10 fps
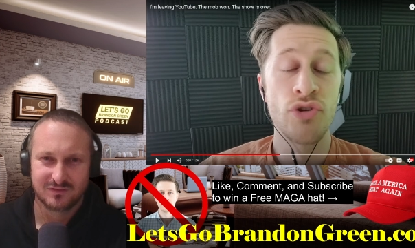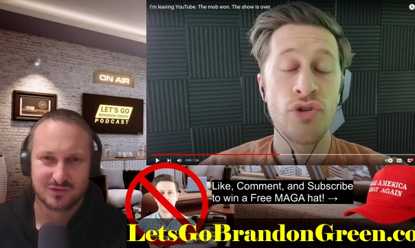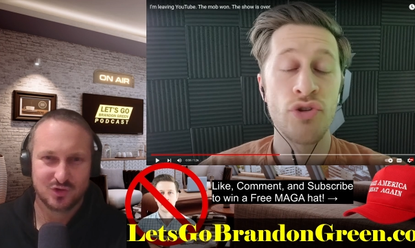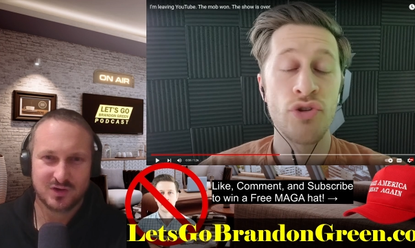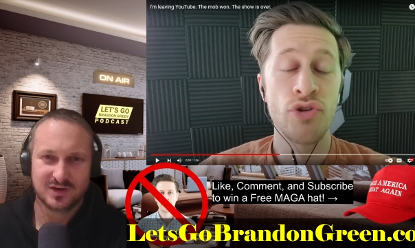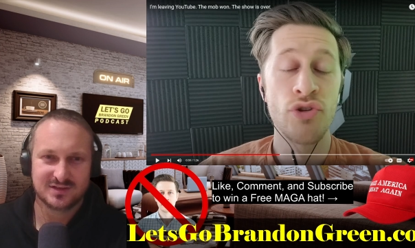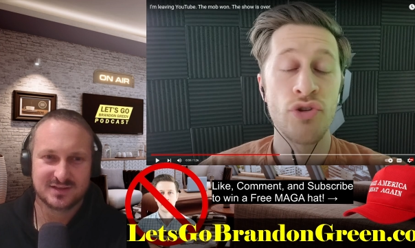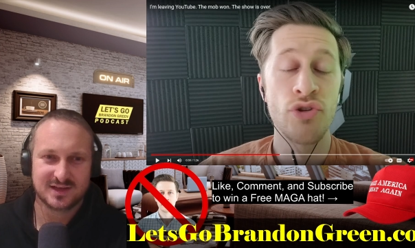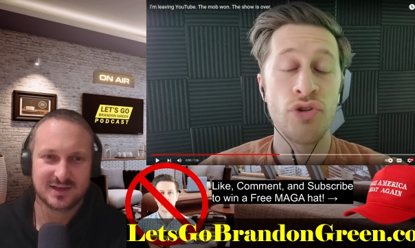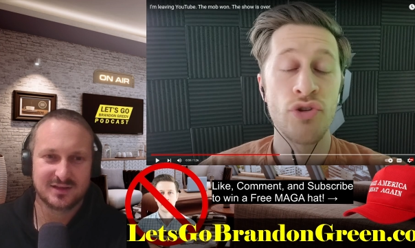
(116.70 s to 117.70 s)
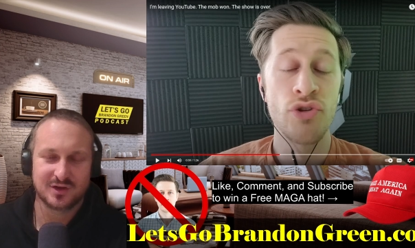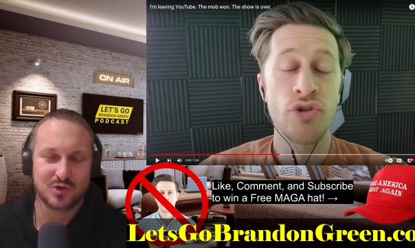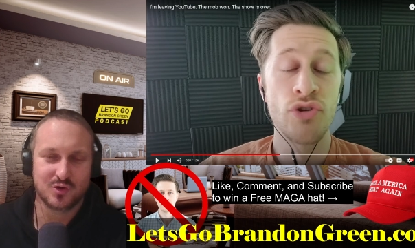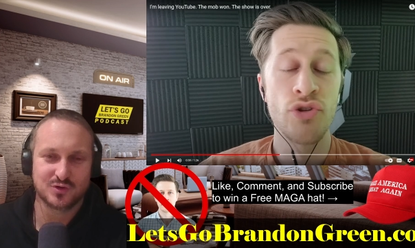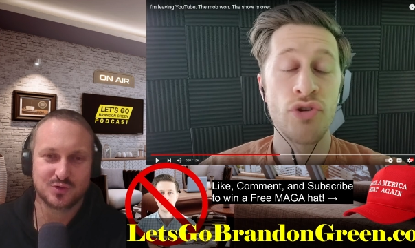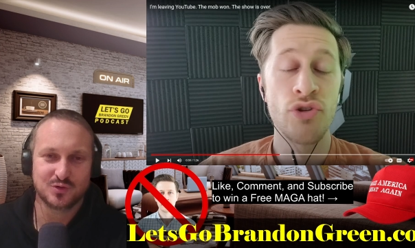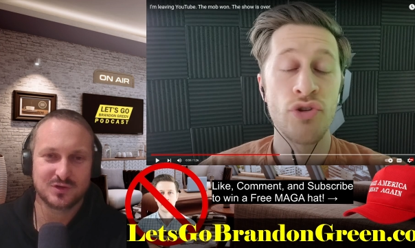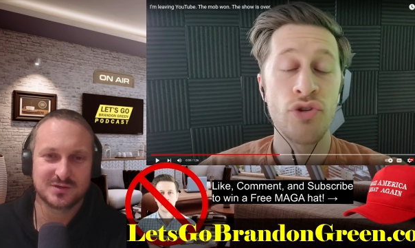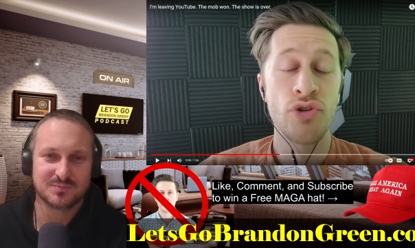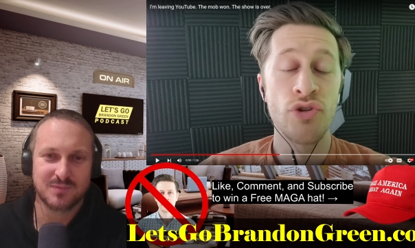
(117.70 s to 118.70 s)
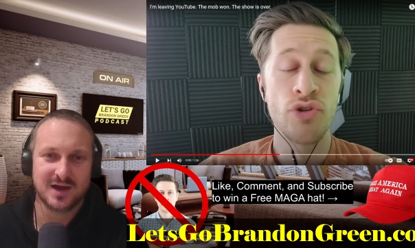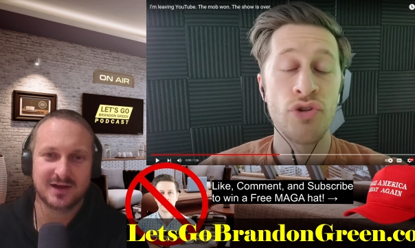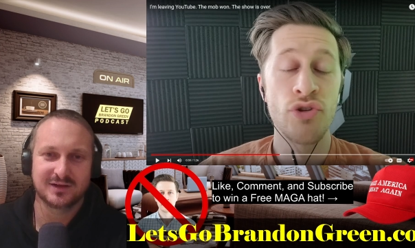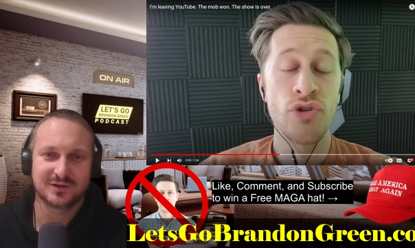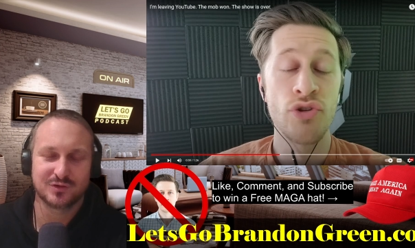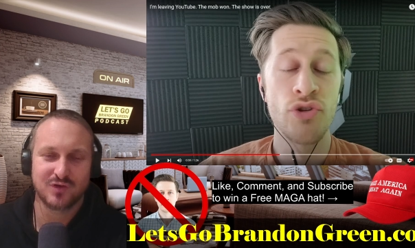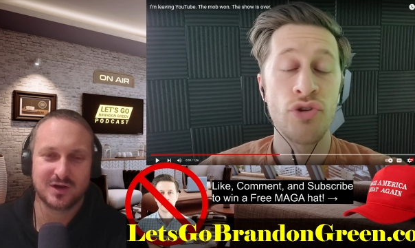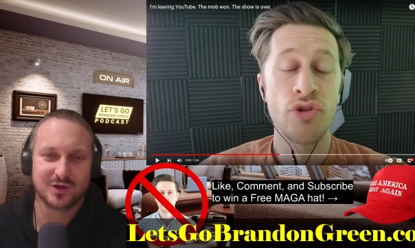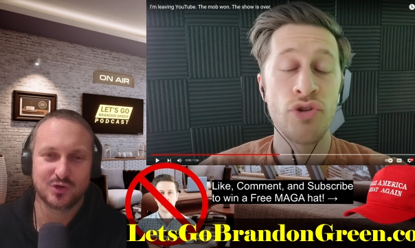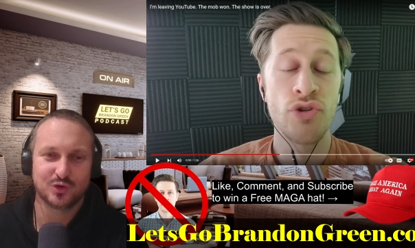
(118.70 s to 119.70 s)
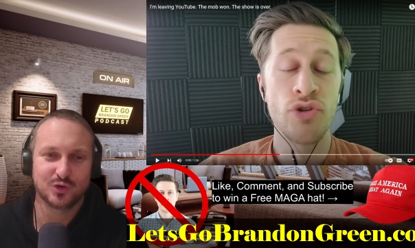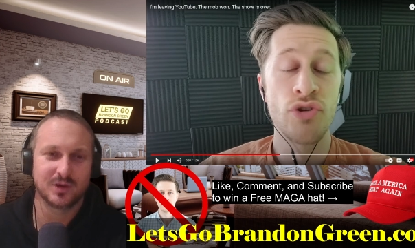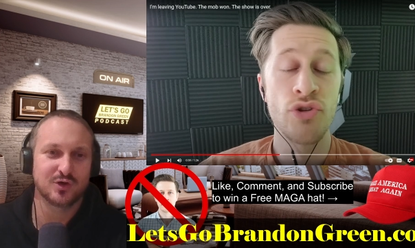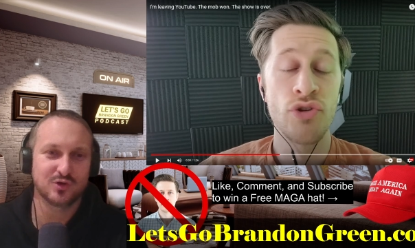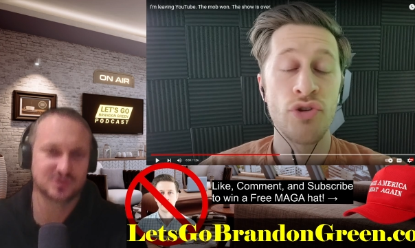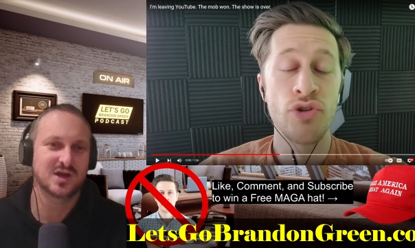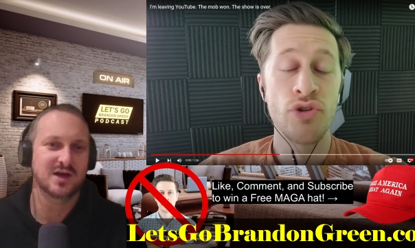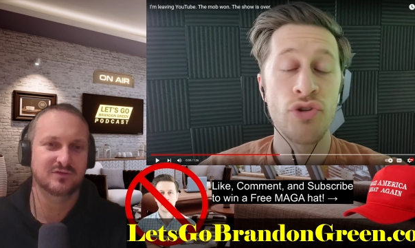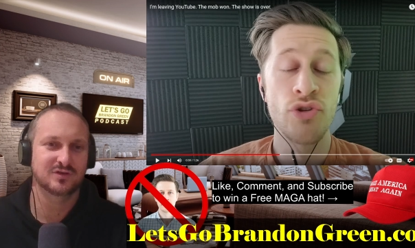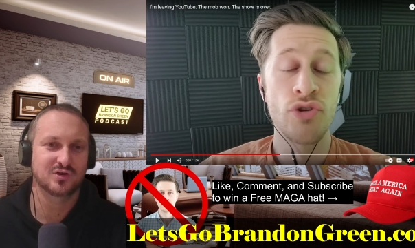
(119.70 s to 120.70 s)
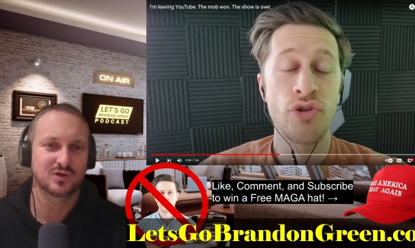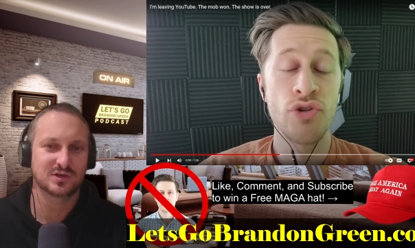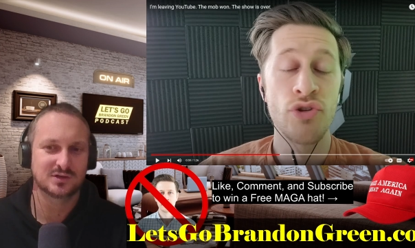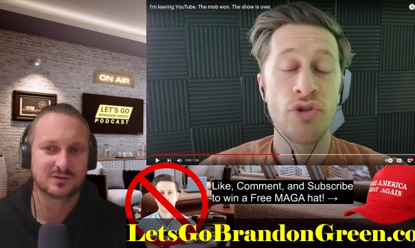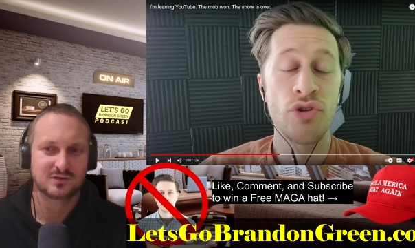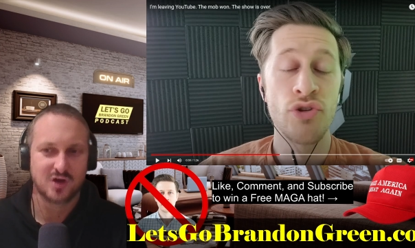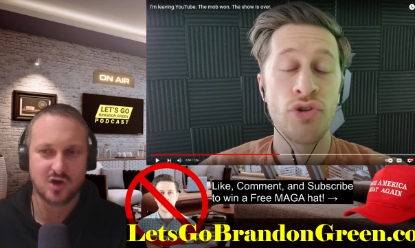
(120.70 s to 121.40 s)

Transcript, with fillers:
Speaker 1: trying to say that it costs all this money to run a YouTube. It costs nothing, guys. I've